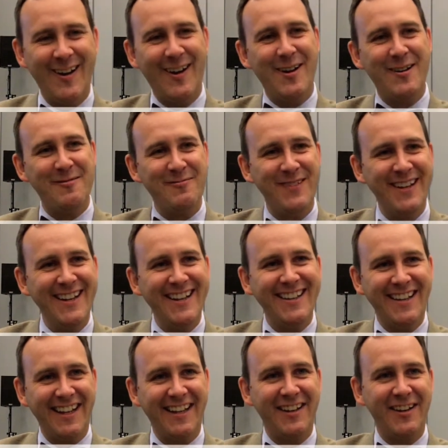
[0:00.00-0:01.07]
um,
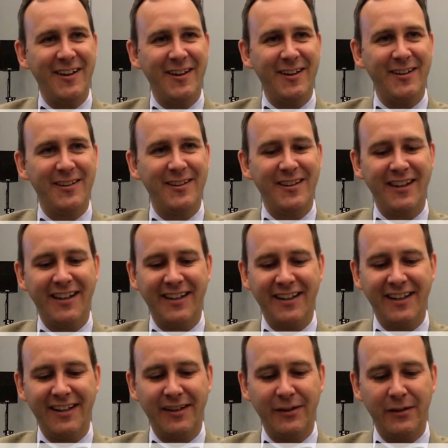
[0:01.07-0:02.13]
then, uh, then
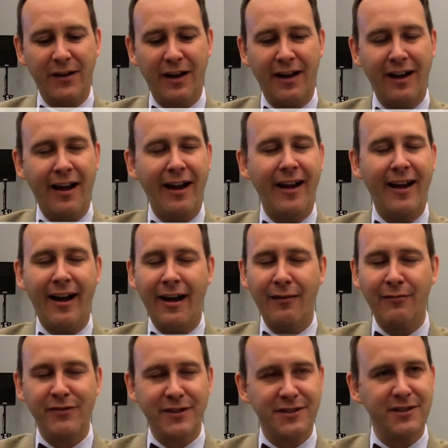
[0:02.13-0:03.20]
it'll uh,
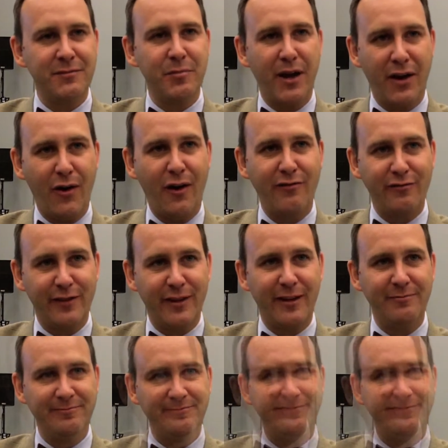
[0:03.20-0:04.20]
obviously pay off for them.